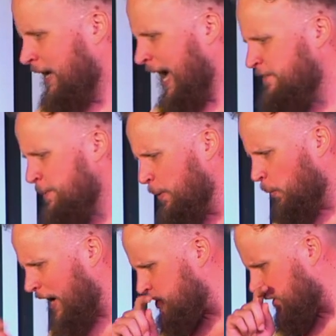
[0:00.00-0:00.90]
Have you been
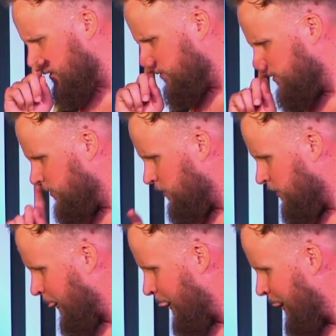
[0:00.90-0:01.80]
watching?
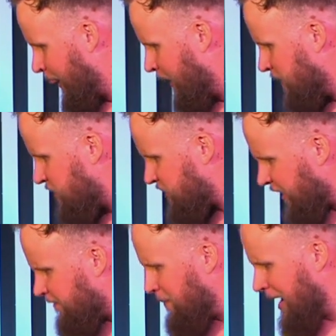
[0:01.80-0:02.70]

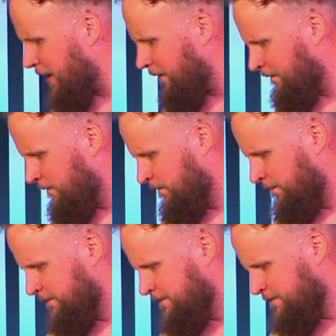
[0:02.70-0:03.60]
Son of man.
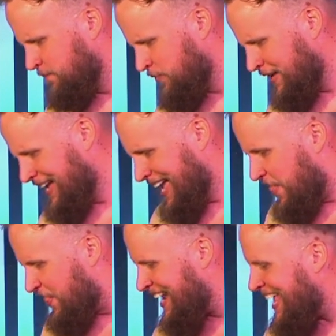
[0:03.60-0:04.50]

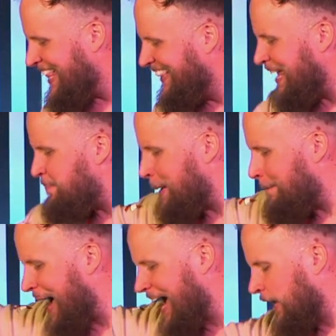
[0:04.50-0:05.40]
Then he led me
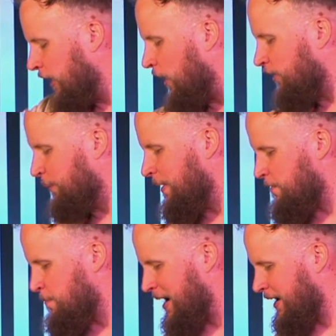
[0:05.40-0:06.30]
back along the
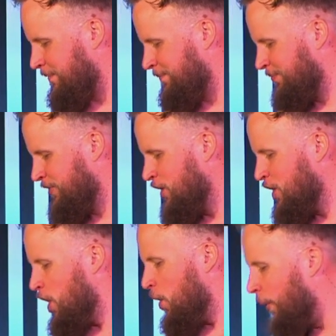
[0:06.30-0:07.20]
riverbank.
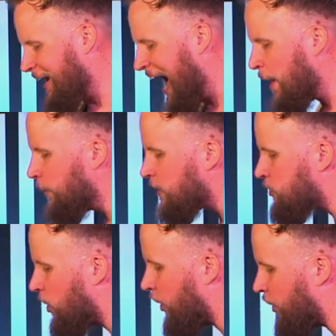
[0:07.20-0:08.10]
When I
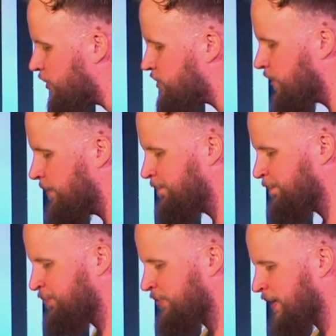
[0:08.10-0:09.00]
returned,
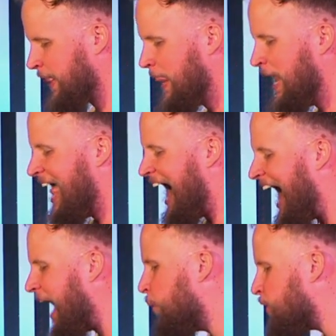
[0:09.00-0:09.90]

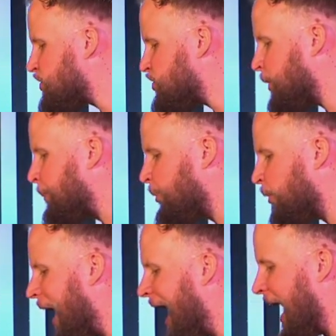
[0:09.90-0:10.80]
I I was
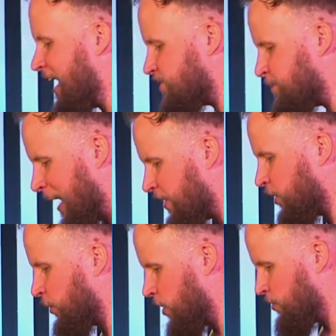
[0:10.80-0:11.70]
surprised by the
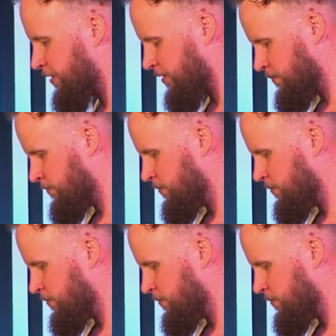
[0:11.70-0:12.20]
growth.